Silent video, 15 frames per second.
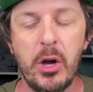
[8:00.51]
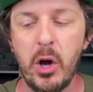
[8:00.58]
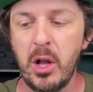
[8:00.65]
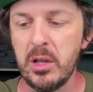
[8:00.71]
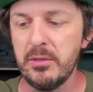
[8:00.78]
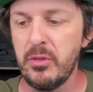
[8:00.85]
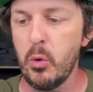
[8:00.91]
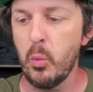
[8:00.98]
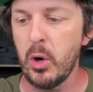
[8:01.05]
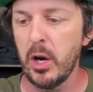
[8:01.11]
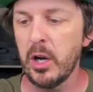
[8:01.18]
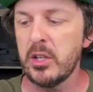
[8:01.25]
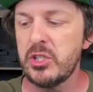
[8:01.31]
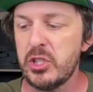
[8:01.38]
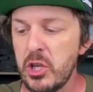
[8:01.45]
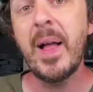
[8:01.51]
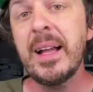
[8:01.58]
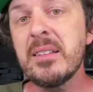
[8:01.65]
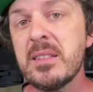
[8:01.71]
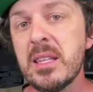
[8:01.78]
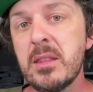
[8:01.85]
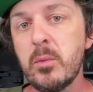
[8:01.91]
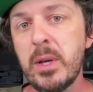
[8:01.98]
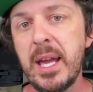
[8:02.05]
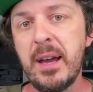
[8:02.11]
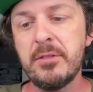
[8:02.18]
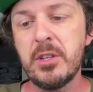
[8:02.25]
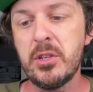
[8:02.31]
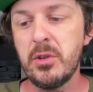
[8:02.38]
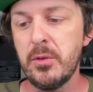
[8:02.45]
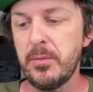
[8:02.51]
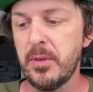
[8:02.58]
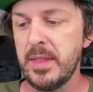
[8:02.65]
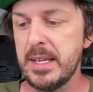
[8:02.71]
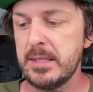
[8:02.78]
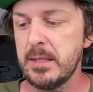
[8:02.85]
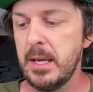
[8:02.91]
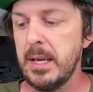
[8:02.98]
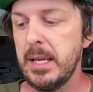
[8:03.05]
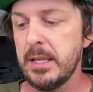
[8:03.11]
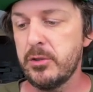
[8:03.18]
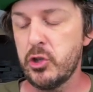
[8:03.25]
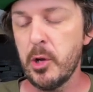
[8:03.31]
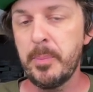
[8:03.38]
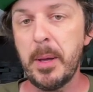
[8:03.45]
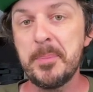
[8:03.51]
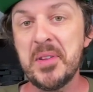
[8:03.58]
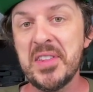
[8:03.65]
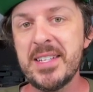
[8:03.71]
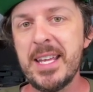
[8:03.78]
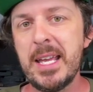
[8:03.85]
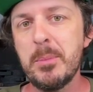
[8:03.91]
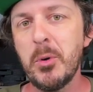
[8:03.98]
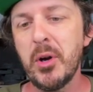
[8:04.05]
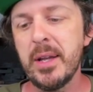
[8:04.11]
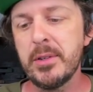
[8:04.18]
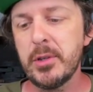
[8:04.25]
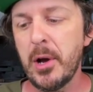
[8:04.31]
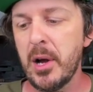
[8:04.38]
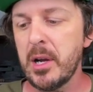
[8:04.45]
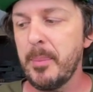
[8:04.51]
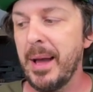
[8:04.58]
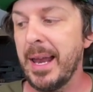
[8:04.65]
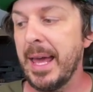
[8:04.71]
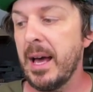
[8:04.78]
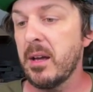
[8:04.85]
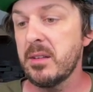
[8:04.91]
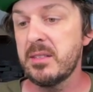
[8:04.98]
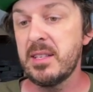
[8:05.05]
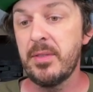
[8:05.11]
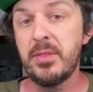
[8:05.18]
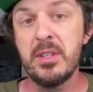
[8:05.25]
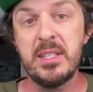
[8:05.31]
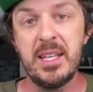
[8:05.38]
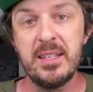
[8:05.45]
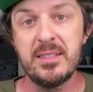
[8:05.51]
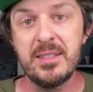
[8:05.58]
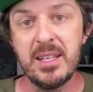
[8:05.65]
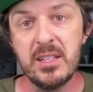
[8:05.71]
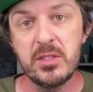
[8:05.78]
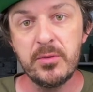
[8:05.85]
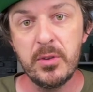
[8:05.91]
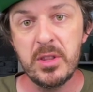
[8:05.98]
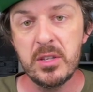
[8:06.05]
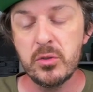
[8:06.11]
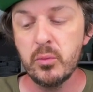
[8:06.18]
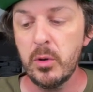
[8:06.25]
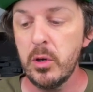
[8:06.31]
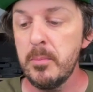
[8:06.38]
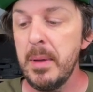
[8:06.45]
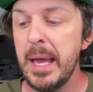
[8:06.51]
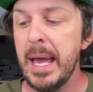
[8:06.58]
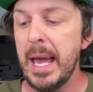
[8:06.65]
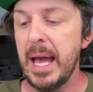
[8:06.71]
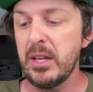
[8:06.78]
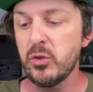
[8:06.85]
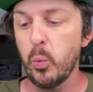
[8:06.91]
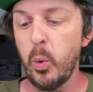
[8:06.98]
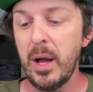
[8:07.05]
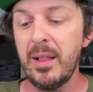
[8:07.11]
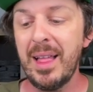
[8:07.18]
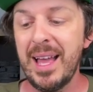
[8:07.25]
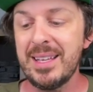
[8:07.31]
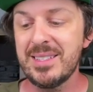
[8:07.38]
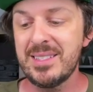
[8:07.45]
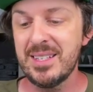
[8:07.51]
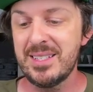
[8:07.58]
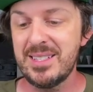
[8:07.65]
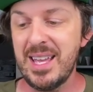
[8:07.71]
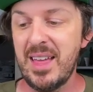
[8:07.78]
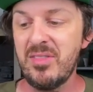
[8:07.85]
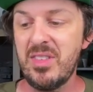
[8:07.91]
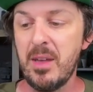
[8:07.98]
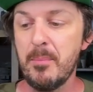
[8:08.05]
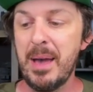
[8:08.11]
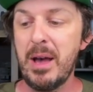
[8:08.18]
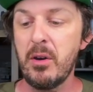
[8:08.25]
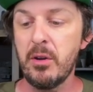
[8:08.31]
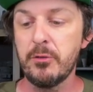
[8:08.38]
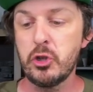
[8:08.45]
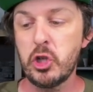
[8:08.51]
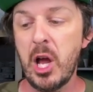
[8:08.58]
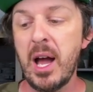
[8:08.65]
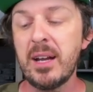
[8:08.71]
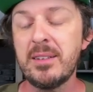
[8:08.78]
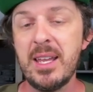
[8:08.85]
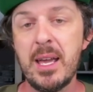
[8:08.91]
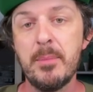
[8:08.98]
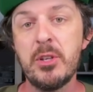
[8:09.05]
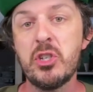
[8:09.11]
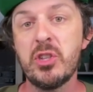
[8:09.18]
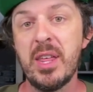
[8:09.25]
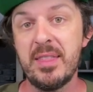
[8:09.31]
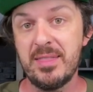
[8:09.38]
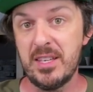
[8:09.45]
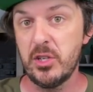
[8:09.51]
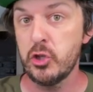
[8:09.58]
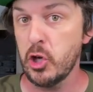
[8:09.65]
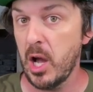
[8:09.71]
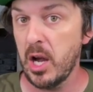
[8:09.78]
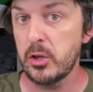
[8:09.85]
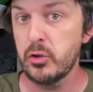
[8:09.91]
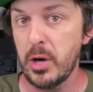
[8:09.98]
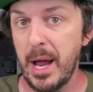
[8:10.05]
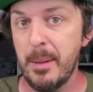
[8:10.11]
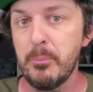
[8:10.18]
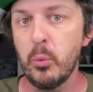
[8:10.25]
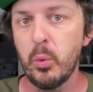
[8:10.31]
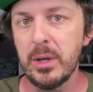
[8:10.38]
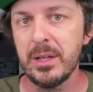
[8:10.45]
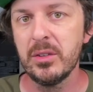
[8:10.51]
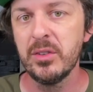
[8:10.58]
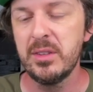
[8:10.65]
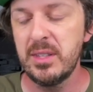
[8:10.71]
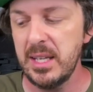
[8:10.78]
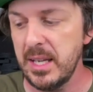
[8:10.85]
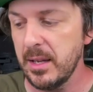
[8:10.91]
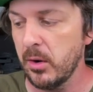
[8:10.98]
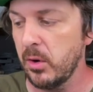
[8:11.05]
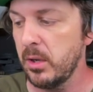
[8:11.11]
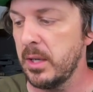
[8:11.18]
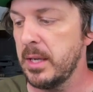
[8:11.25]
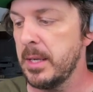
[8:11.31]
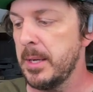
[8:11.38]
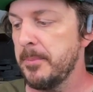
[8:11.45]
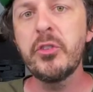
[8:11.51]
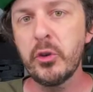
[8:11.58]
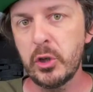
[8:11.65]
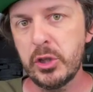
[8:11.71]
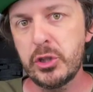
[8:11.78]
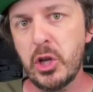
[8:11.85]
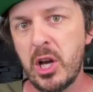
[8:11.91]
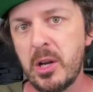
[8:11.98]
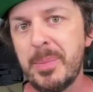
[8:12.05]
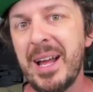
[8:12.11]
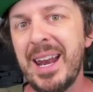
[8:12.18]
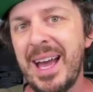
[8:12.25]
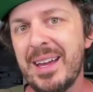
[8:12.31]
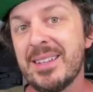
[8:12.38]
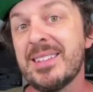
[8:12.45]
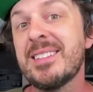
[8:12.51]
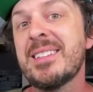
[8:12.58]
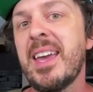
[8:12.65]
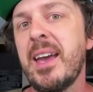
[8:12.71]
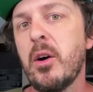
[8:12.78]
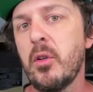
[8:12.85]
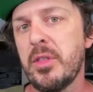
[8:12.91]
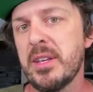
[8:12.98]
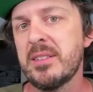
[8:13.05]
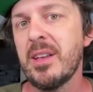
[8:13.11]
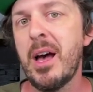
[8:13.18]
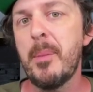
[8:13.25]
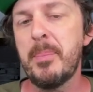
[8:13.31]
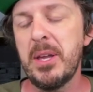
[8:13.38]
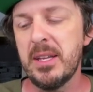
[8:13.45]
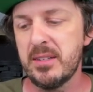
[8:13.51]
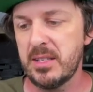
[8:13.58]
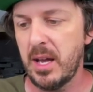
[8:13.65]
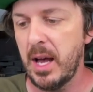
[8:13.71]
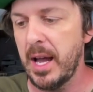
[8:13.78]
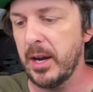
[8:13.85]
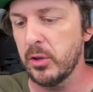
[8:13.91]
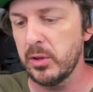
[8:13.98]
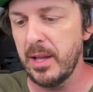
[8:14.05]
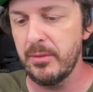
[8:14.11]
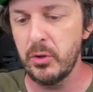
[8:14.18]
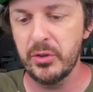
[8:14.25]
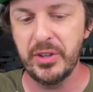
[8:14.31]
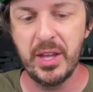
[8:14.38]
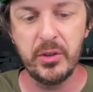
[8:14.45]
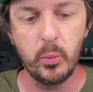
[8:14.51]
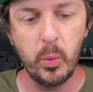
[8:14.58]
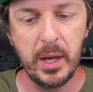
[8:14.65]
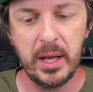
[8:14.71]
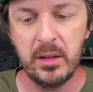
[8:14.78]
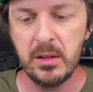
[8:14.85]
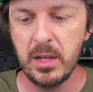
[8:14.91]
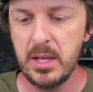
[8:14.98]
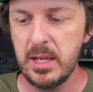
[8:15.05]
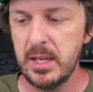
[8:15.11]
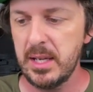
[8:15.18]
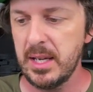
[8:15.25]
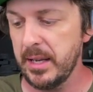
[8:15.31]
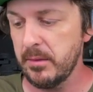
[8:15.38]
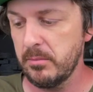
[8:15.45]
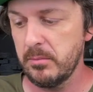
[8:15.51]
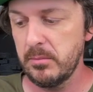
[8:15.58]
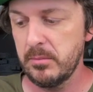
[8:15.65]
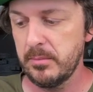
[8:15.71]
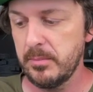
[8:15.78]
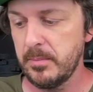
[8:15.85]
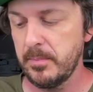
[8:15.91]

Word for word: doing all of the work. So the last thing that we have to do for this is jump up to the table and talk about how to set the D Cs for this room, as well as to set the amount of shock damage that the shock trap will deal. We're also going to talk about how to scale this up into higher levels as well, but